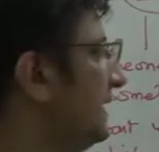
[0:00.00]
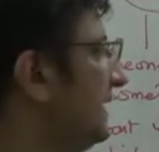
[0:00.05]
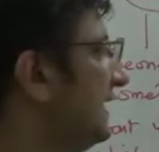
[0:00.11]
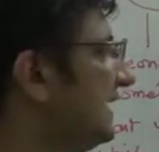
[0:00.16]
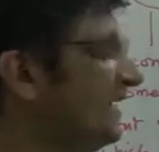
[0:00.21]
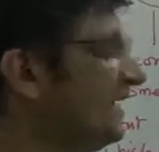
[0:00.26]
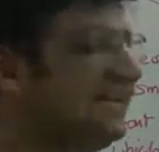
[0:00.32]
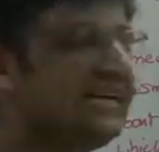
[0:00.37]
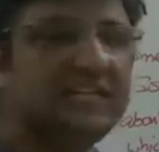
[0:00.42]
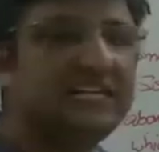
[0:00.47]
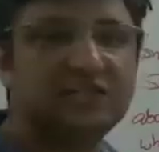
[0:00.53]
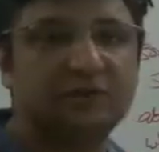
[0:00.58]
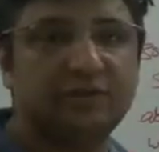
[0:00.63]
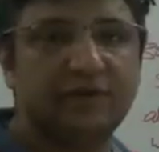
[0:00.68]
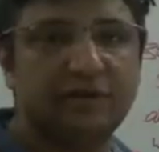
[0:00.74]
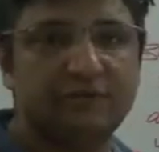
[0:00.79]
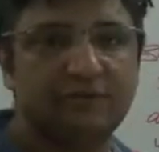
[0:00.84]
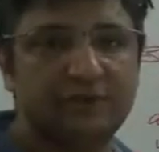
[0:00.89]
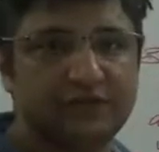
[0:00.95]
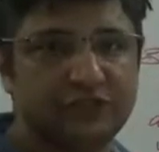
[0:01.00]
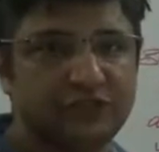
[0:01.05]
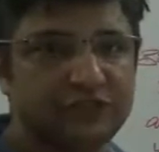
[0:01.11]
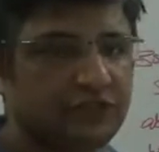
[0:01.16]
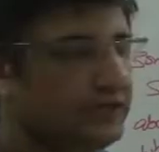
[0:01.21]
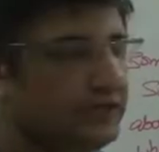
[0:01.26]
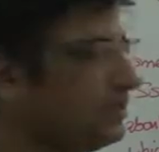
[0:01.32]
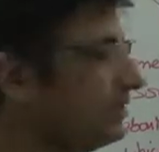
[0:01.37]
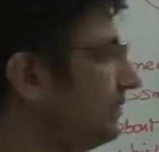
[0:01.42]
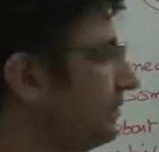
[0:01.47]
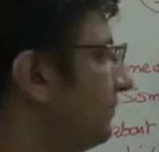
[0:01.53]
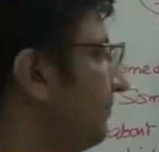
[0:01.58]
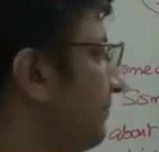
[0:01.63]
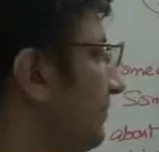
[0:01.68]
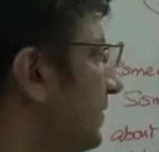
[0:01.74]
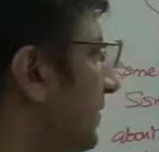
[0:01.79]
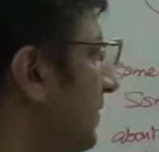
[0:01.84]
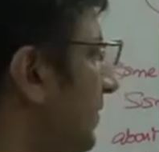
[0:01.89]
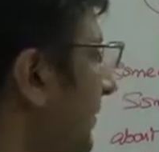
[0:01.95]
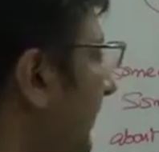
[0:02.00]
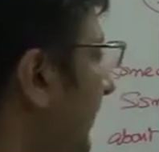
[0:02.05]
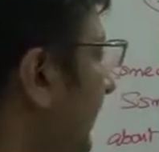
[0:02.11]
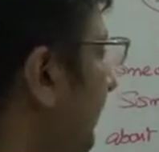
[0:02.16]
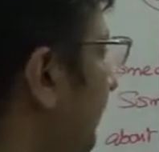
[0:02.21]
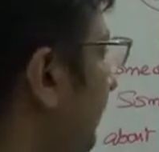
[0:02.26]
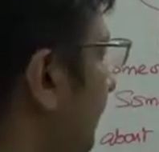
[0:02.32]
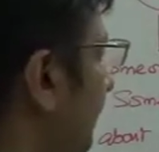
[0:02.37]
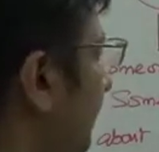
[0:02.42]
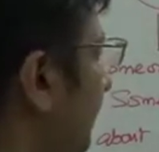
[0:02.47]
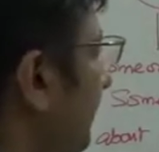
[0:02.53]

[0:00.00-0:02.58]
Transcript: He is being mentioned. Okay,